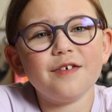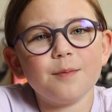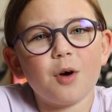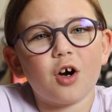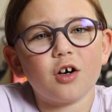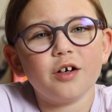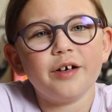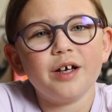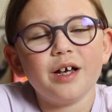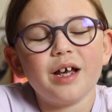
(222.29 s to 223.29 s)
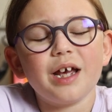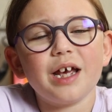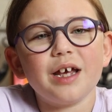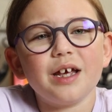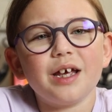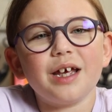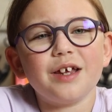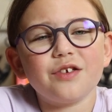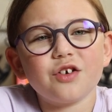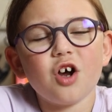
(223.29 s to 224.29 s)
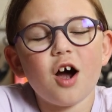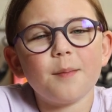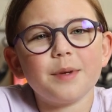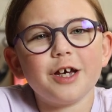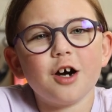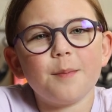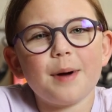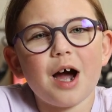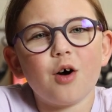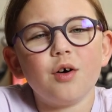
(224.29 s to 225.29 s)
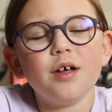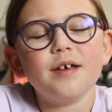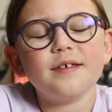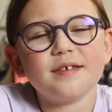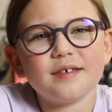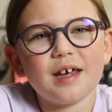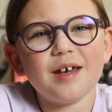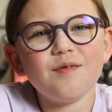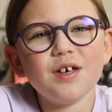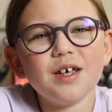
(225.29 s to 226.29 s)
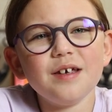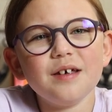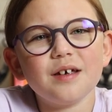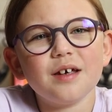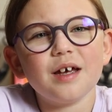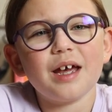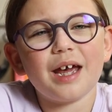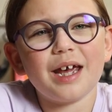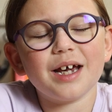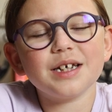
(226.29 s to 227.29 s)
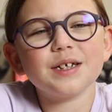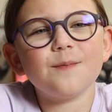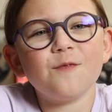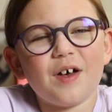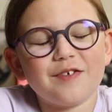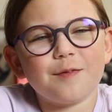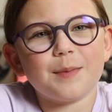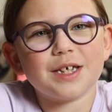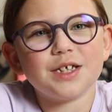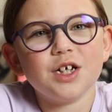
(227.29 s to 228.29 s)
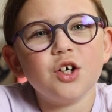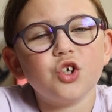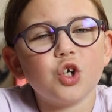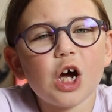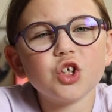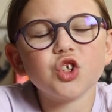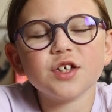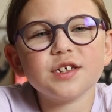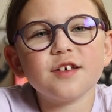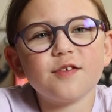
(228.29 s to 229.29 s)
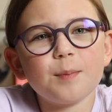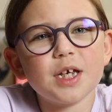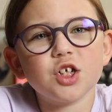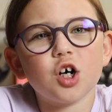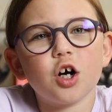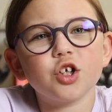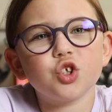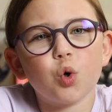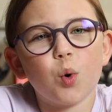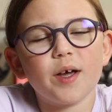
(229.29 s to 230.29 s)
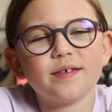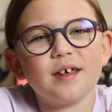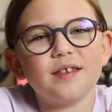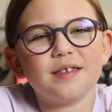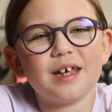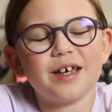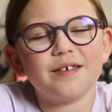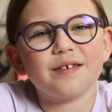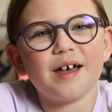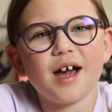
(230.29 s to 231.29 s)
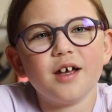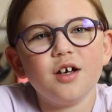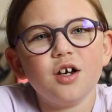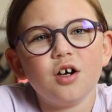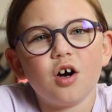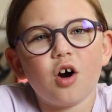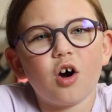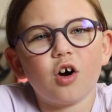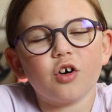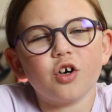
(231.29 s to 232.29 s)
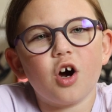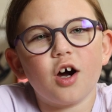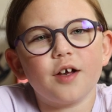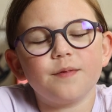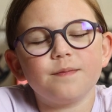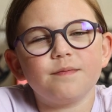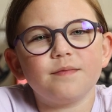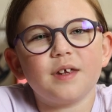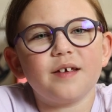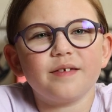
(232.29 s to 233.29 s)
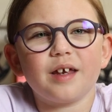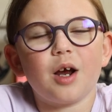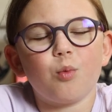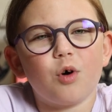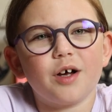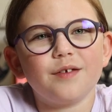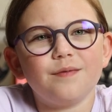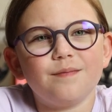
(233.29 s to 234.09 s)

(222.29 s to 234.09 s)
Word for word: smart. It's taught me about saving and investment, not just to spend it on toys and things that are not things that I want.